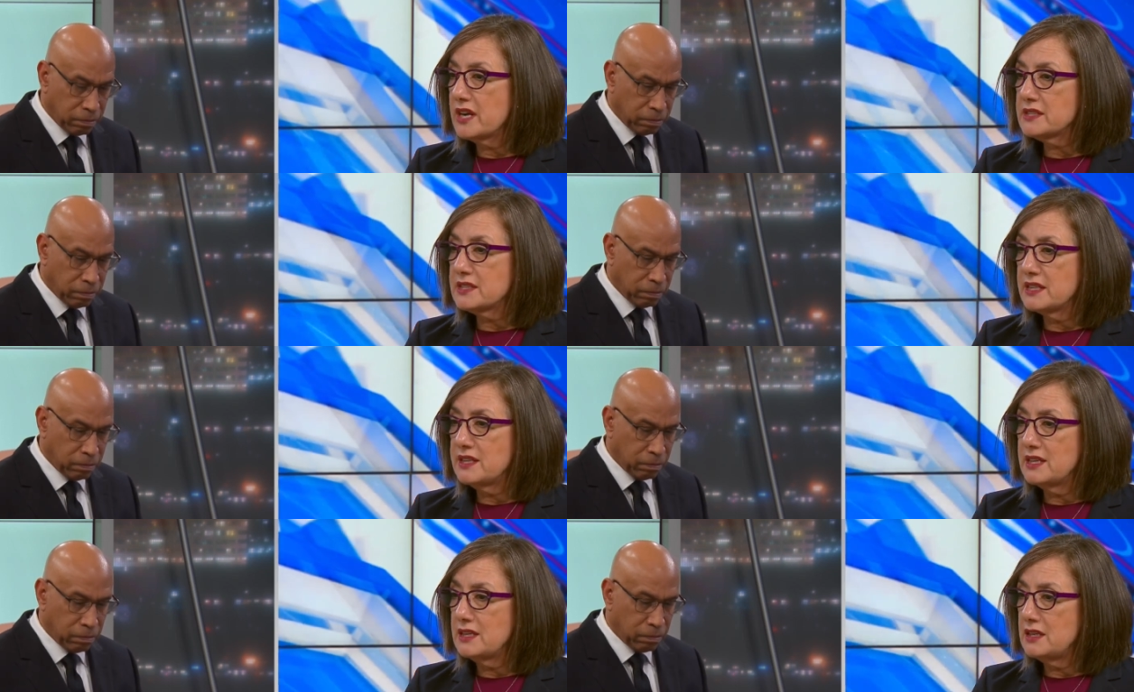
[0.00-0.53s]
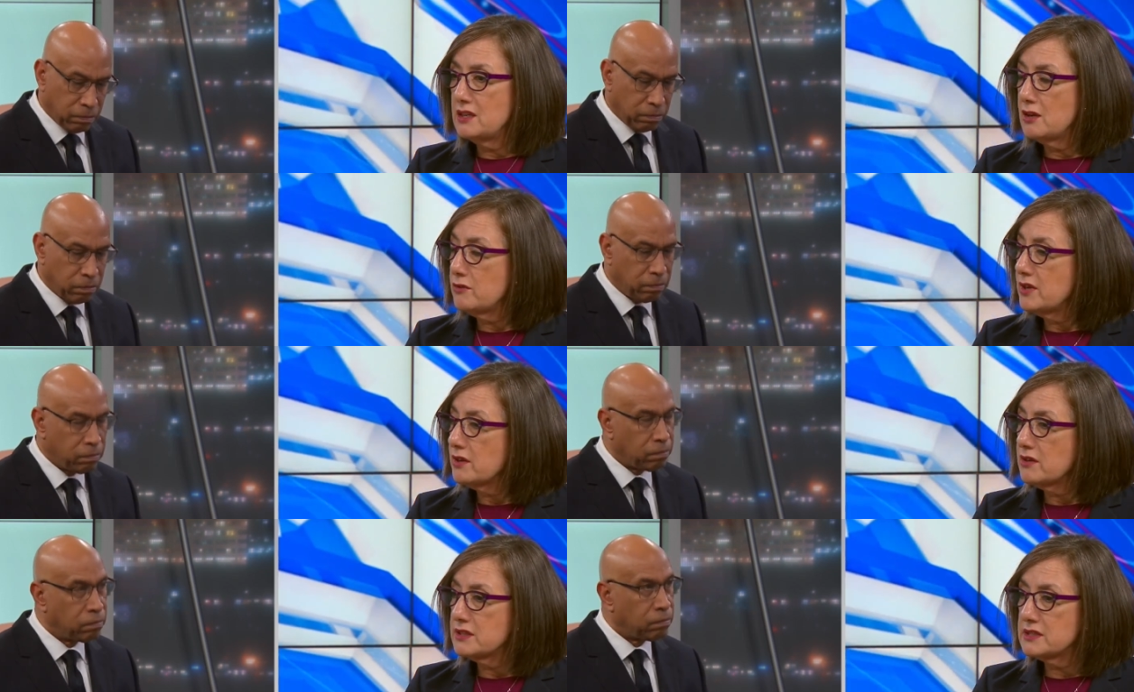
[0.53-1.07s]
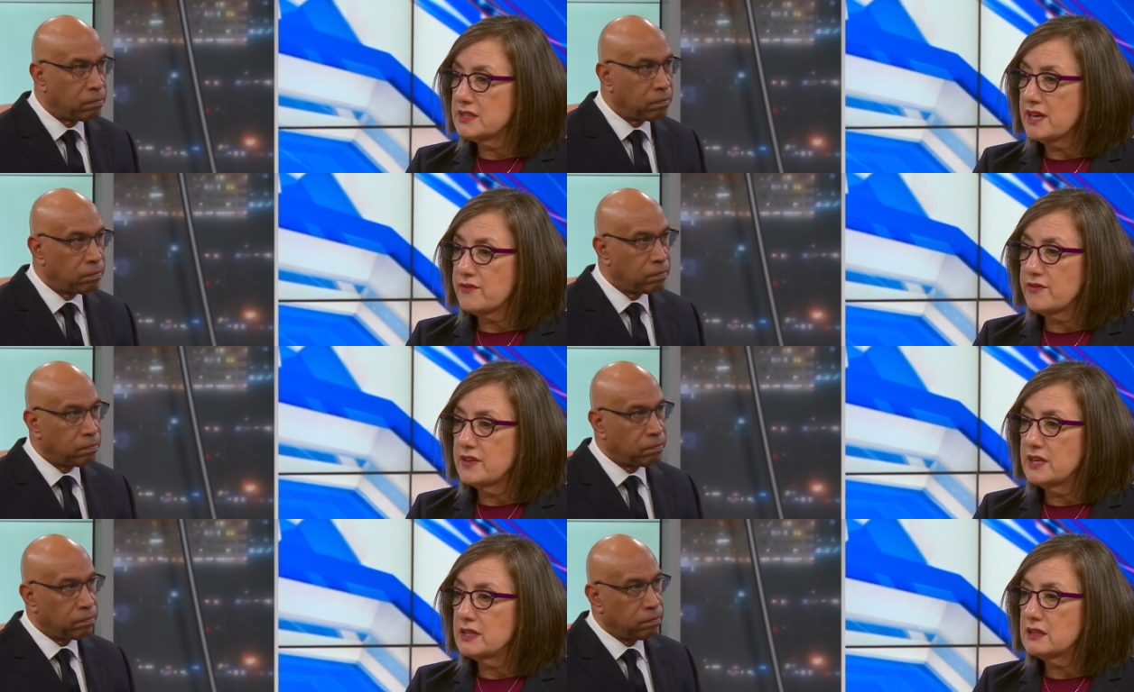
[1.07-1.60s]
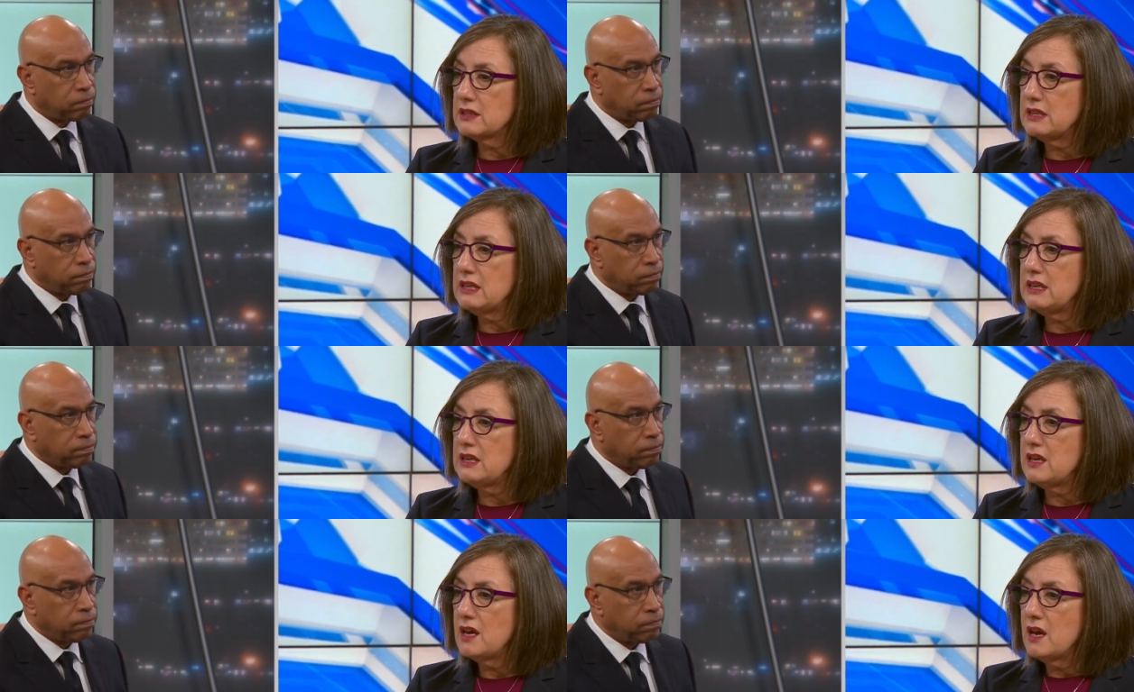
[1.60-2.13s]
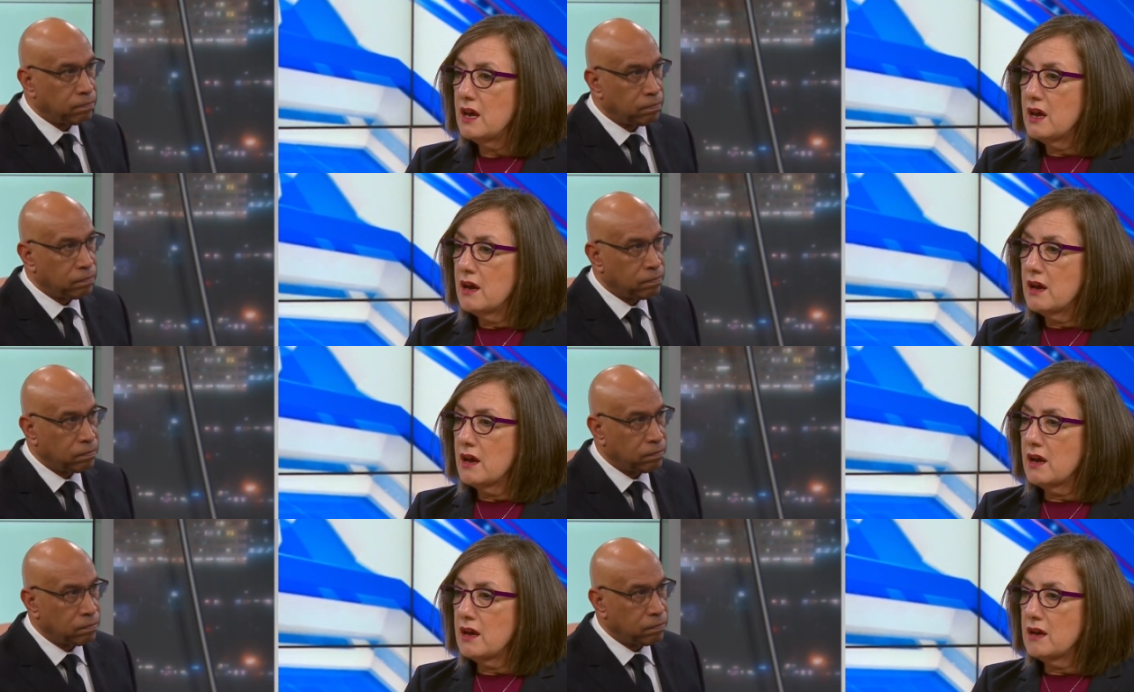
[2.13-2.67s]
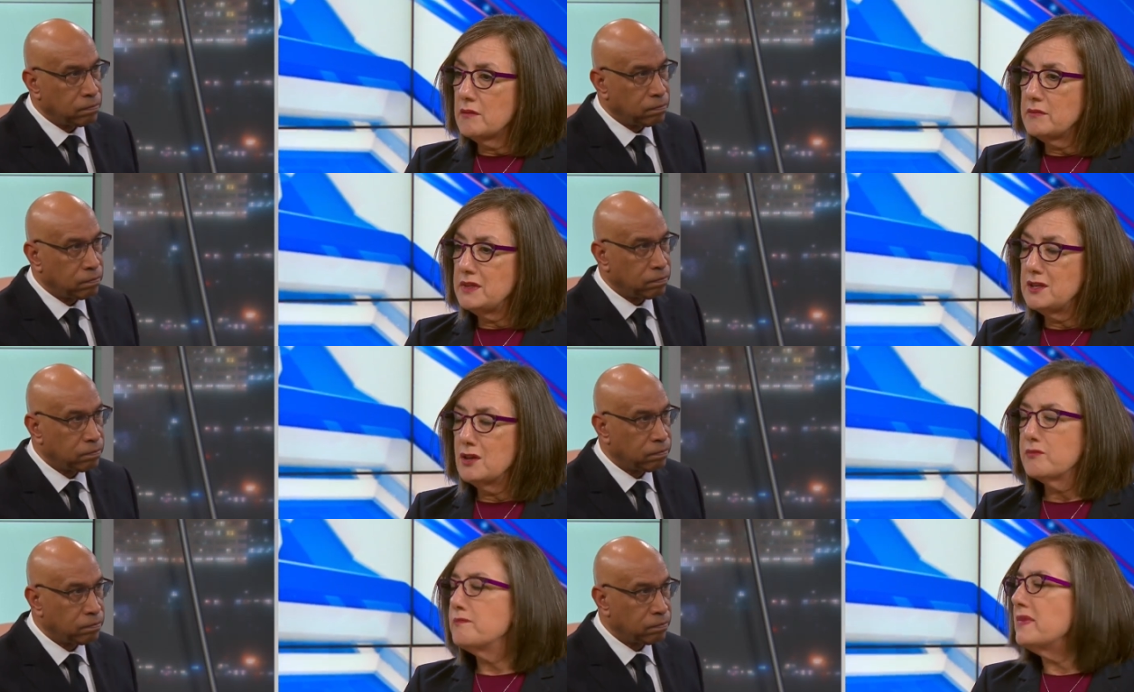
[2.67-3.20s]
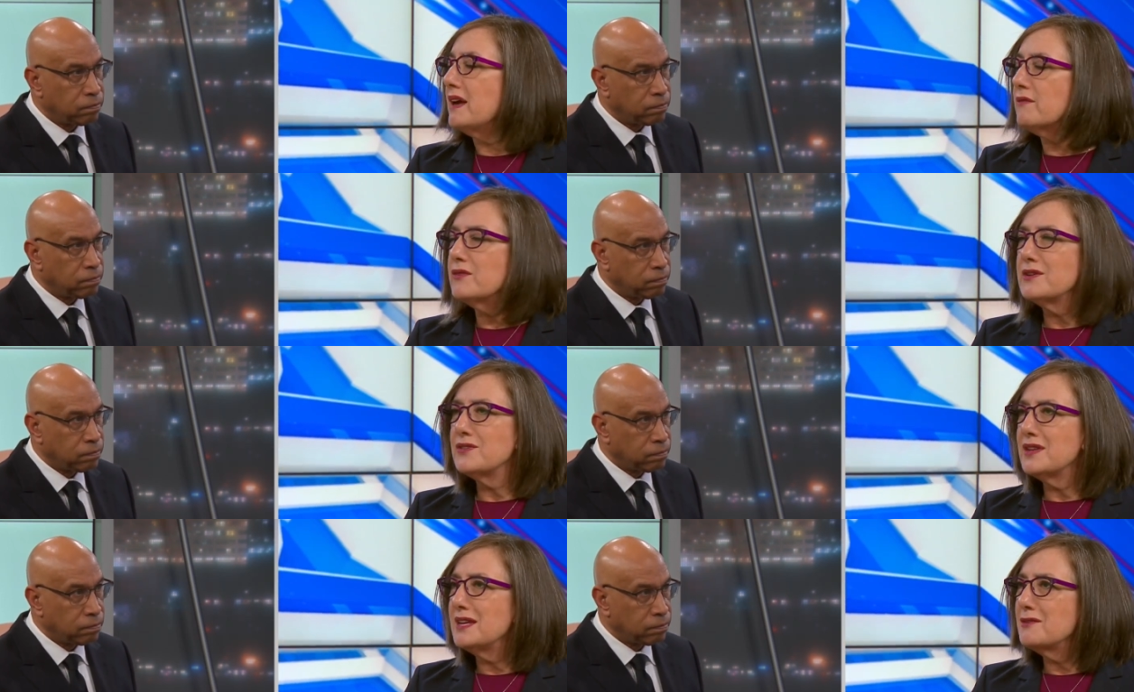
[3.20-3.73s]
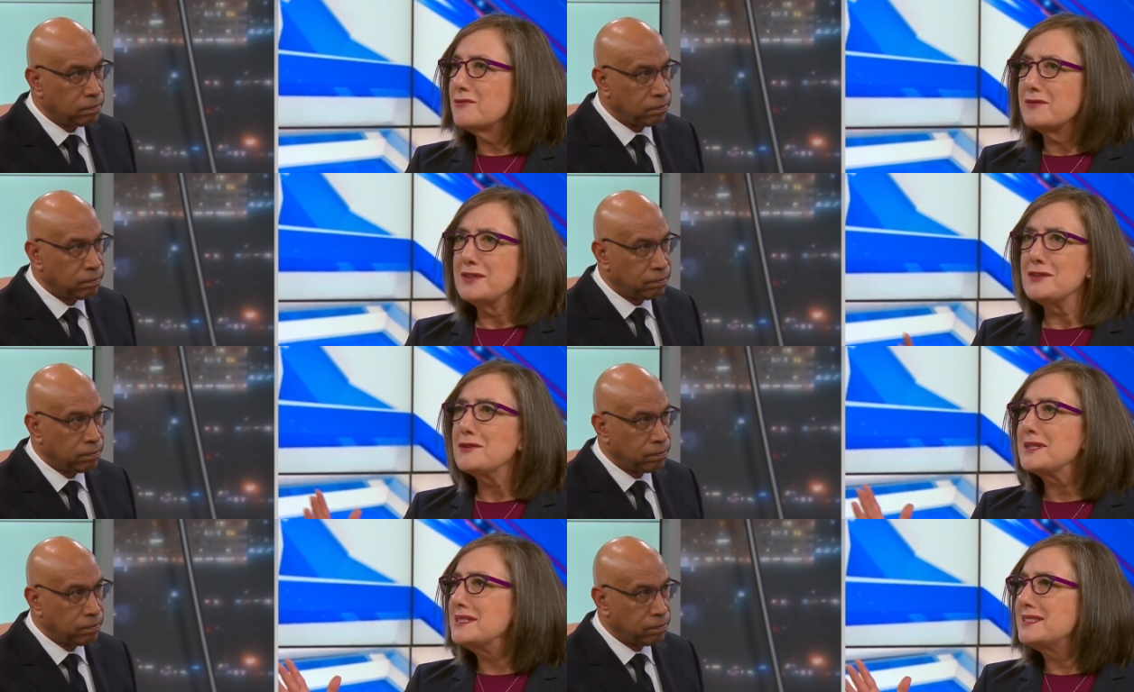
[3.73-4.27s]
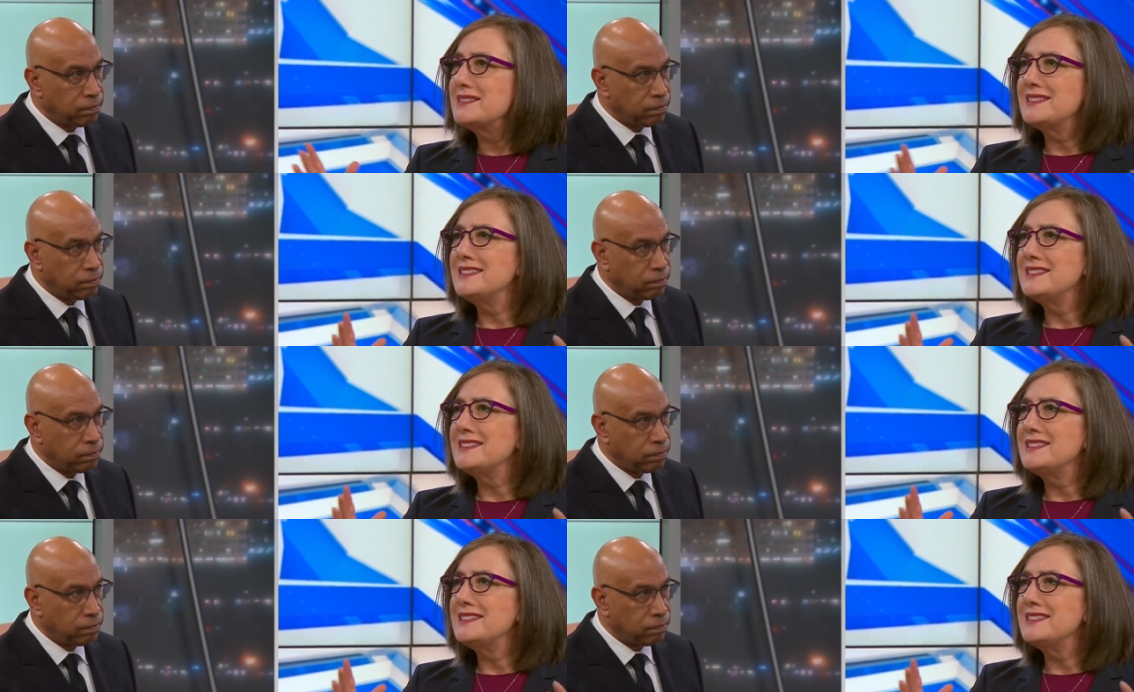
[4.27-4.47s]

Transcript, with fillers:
Speaker 1: I think, you know, there is definitely, um, you know, everything you can